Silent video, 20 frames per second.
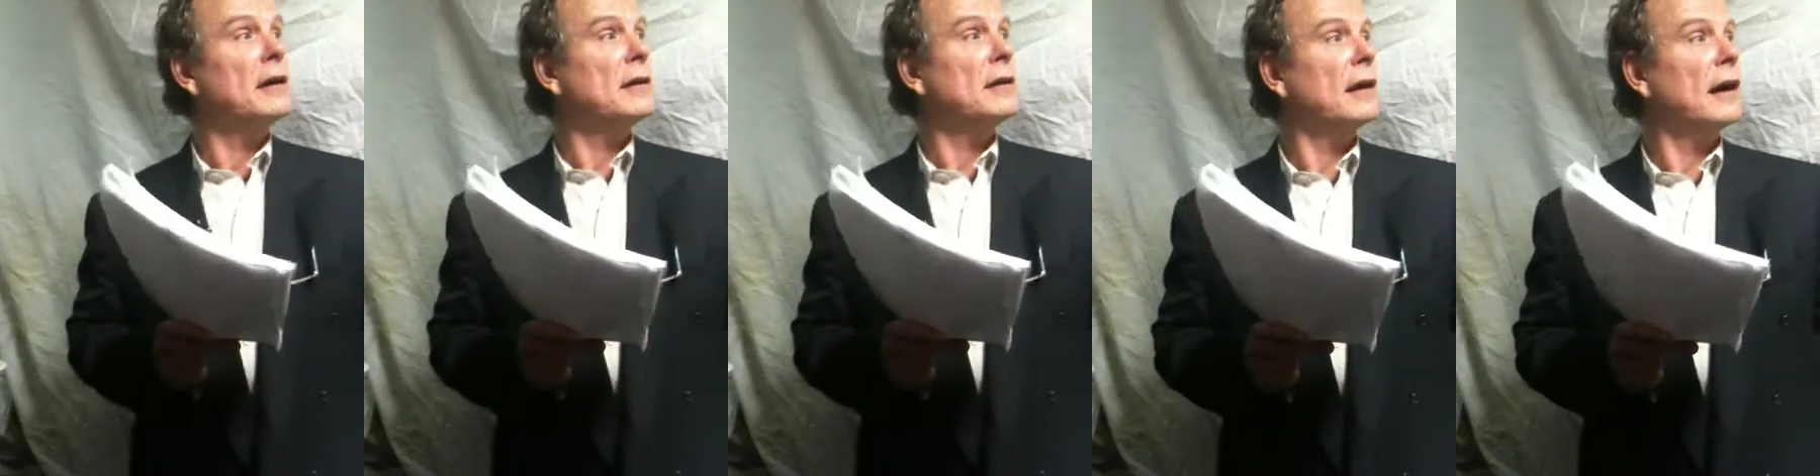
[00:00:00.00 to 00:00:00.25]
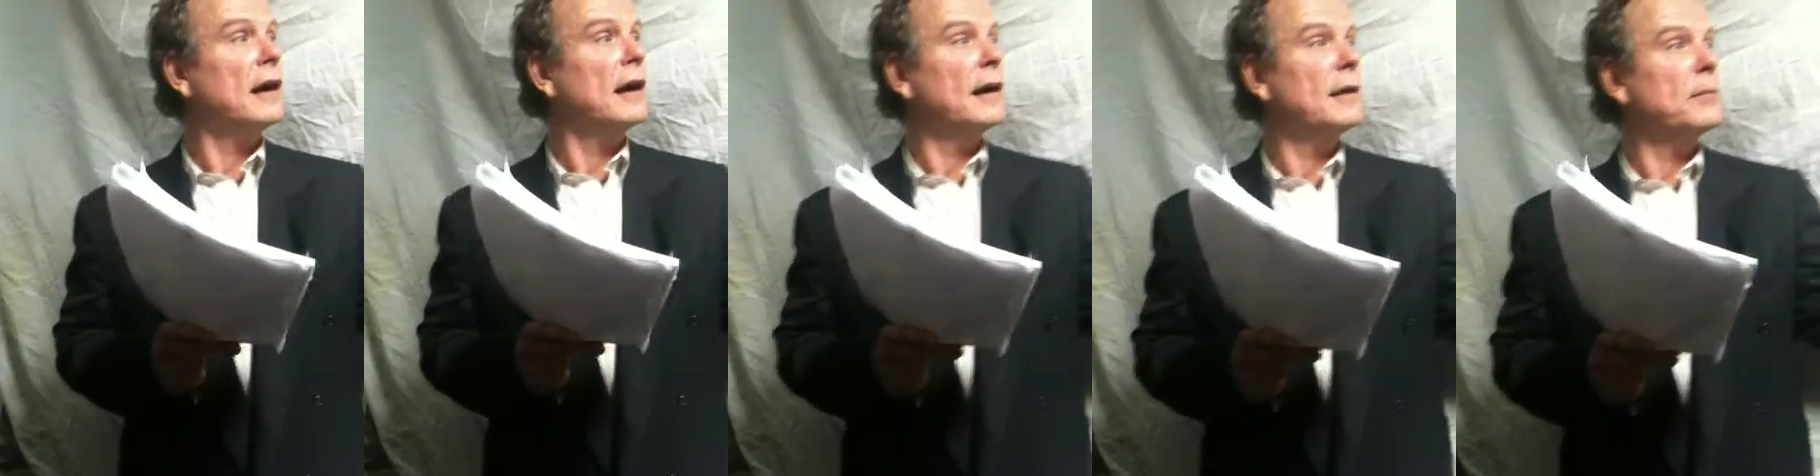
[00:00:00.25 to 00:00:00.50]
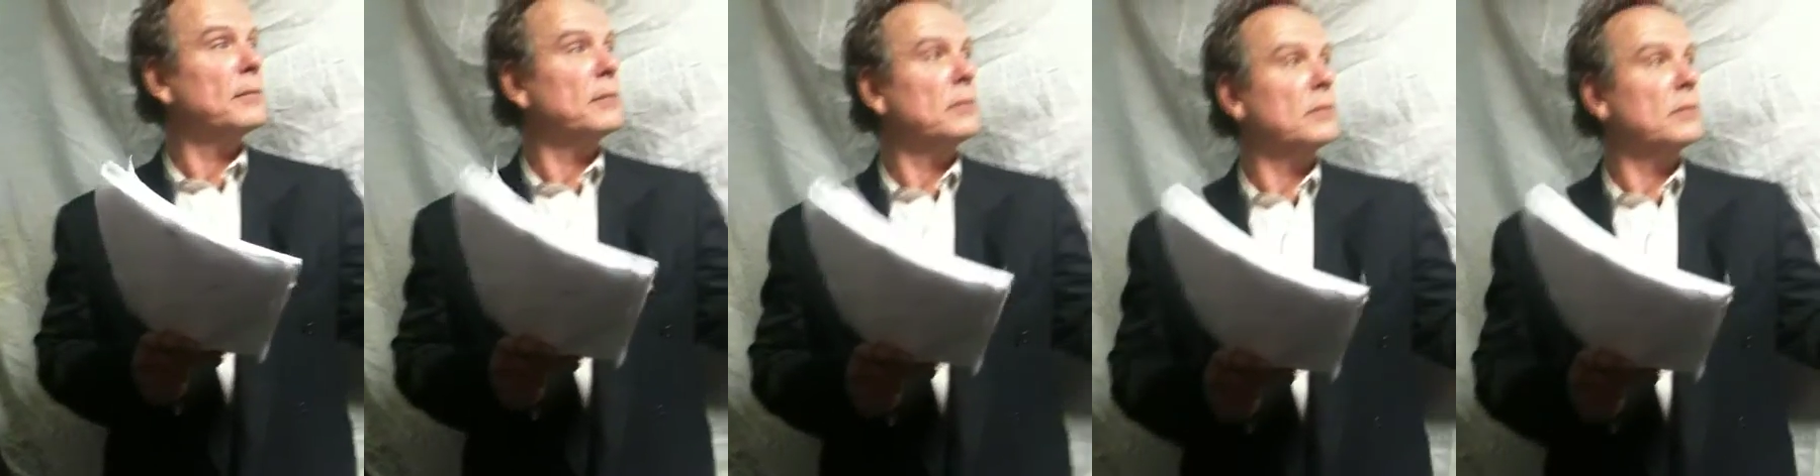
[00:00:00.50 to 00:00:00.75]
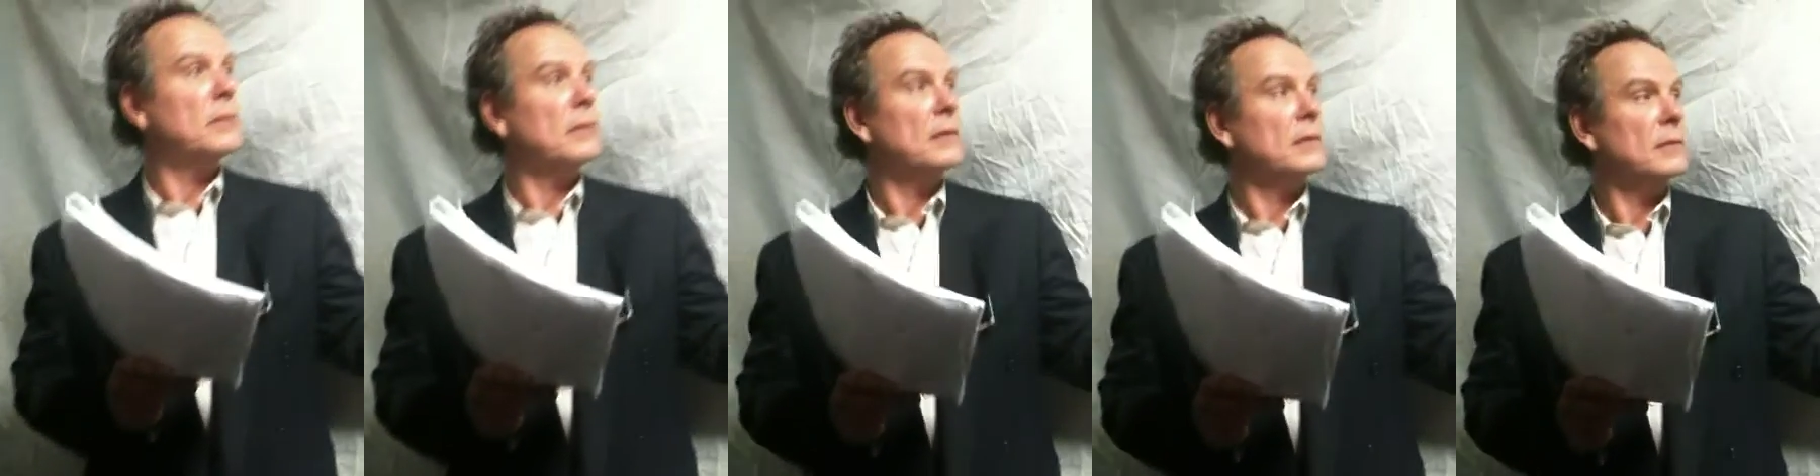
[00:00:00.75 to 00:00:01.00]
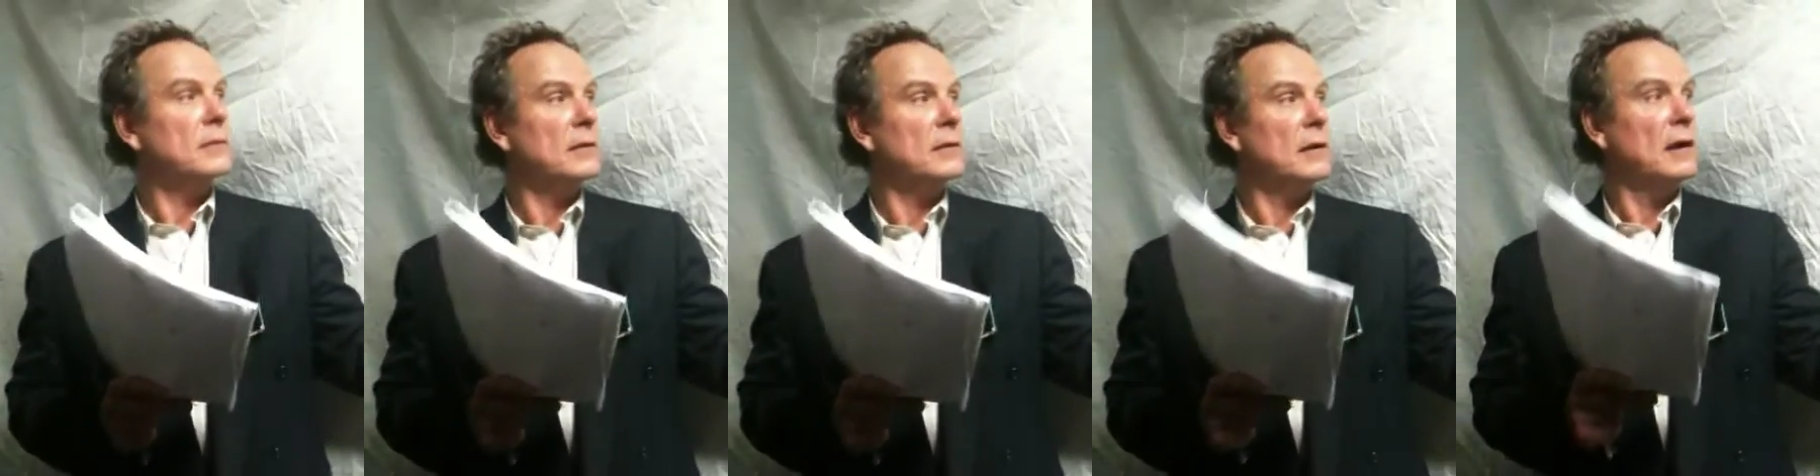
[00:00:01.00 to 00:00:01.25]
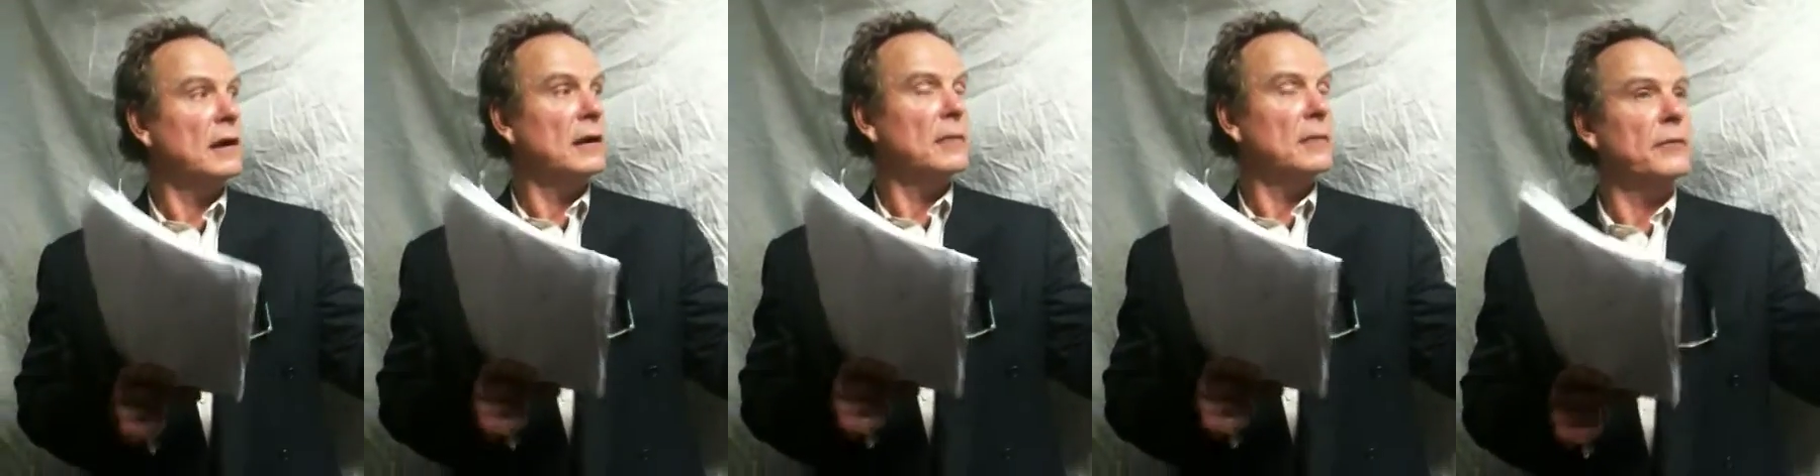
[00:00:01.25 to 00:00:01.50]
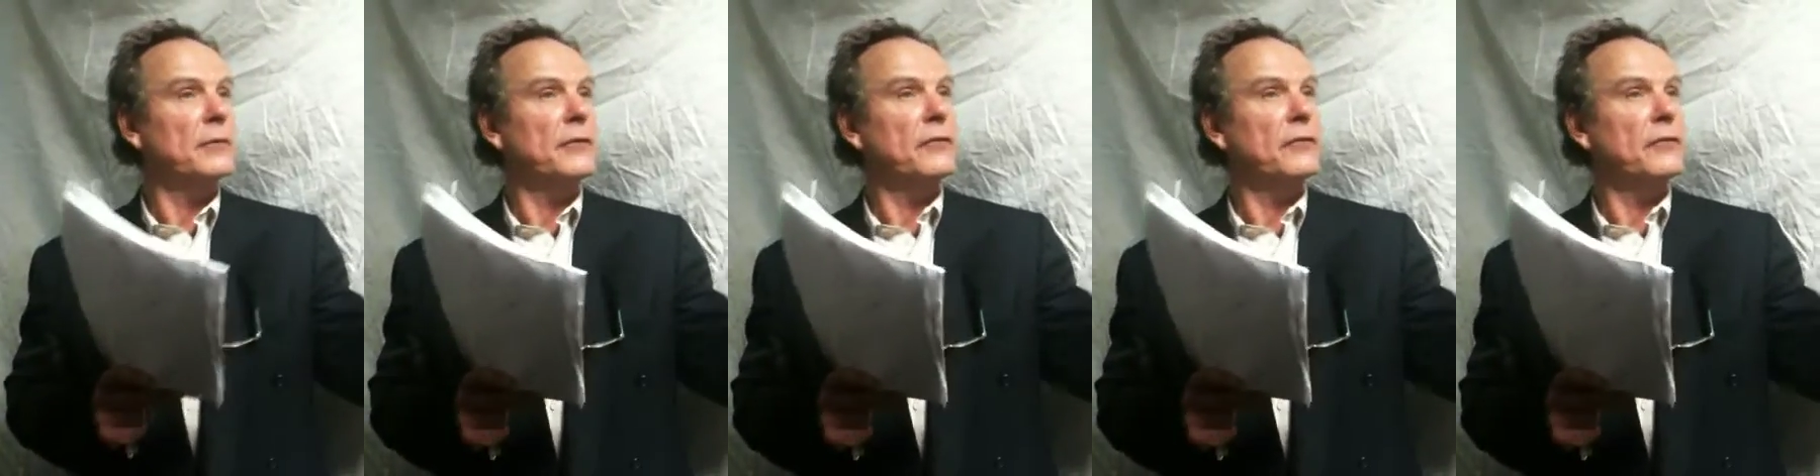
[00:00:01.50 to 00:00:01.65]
I, I um,